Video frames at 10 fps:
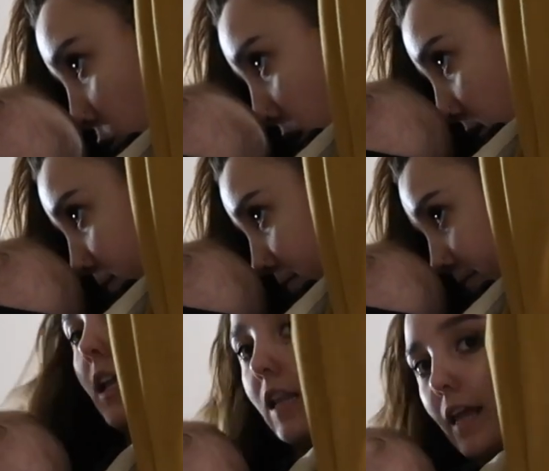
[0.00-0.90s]
more
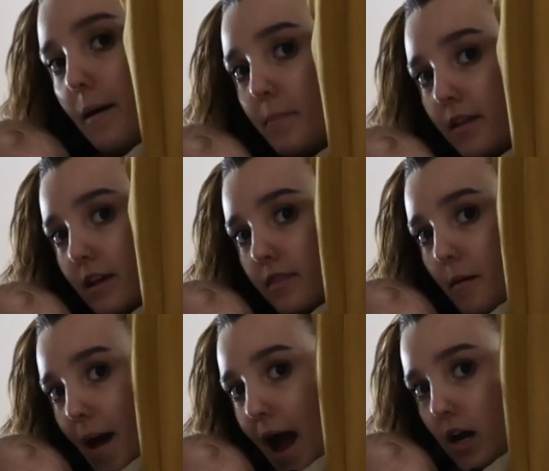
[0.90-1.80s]
clip in
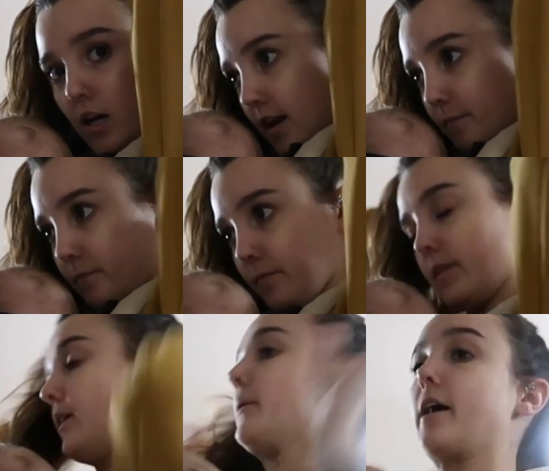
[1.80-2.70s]
the back.
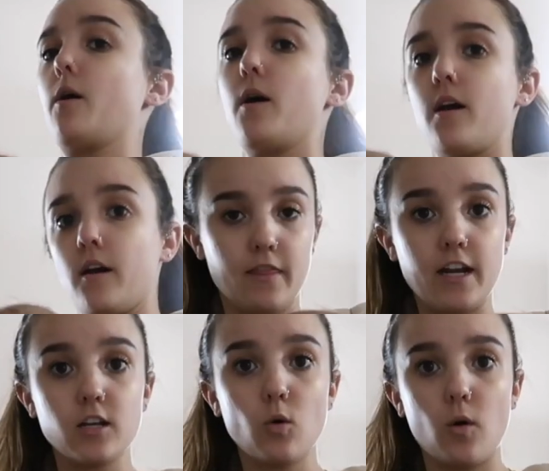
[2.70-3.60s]
There we go. And
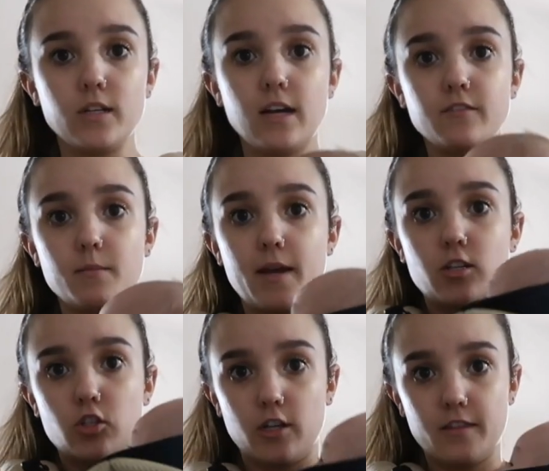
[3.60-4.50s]
then you always have to
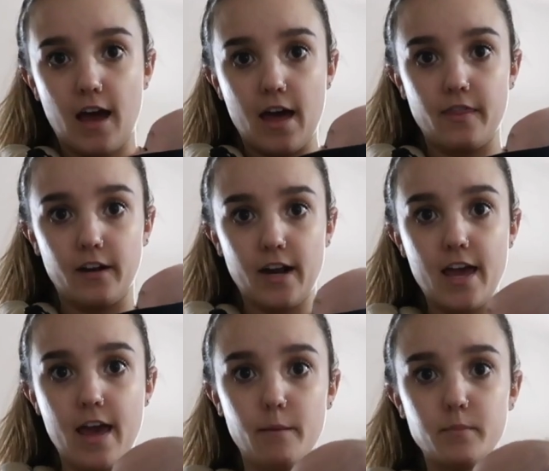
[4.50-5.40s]
make sure that their
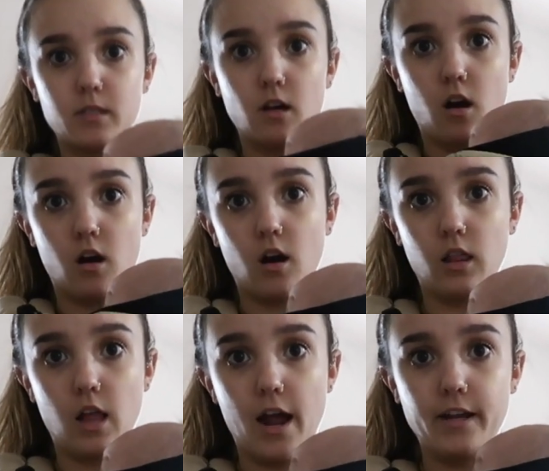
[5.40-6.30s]
hips are
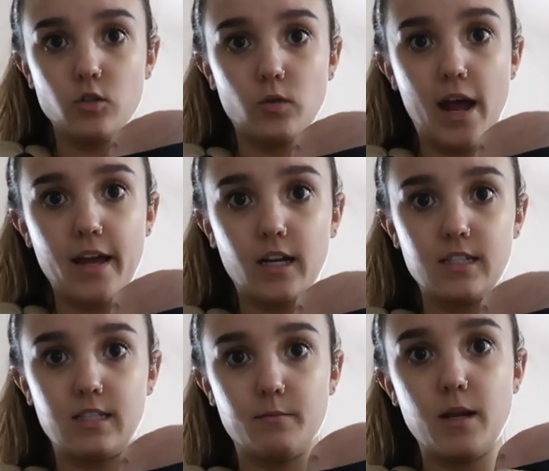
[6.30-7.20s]
aligned right
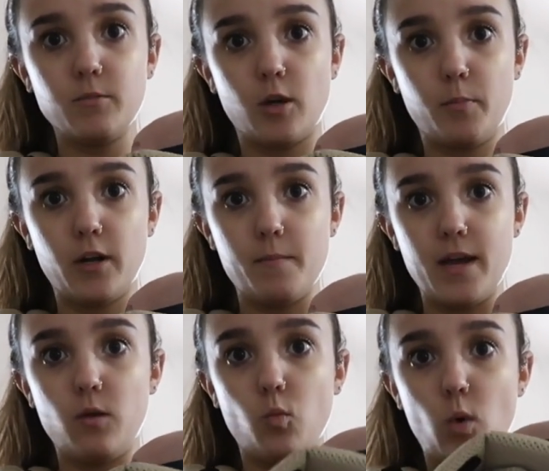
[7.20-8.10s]
because sometimes I'll put him
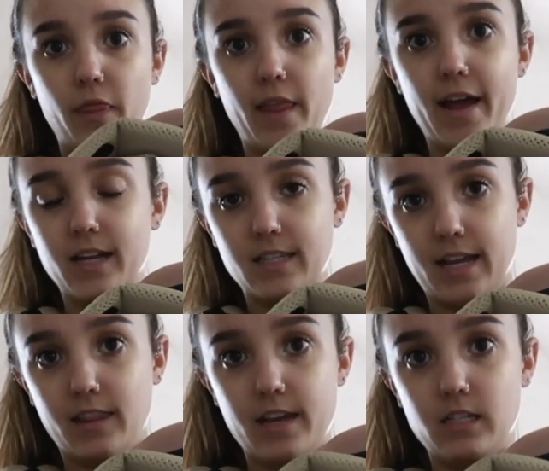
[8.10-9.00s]
in and one leg is
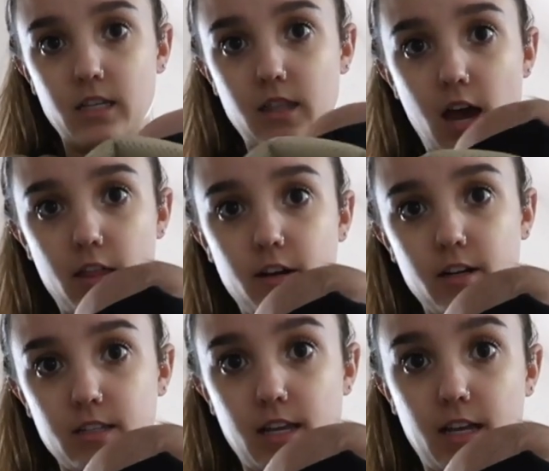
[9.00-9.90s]
like this and the
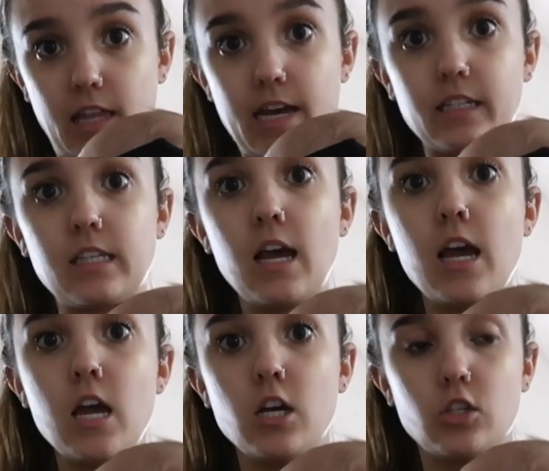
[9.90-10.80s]
other is like this.
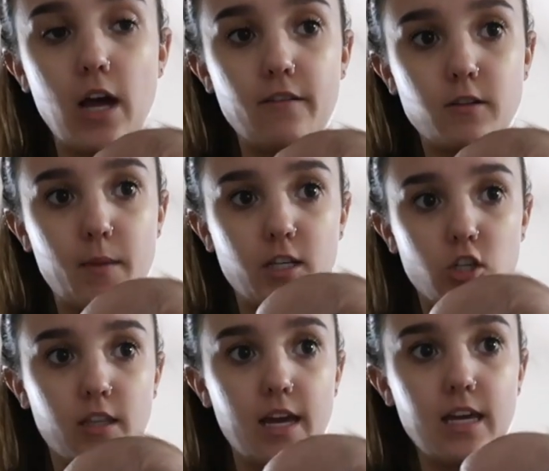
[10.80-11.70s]
So I have to make
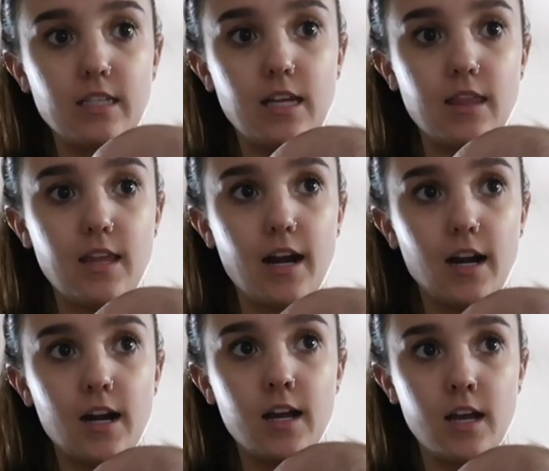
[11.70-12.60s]
sure that he's in there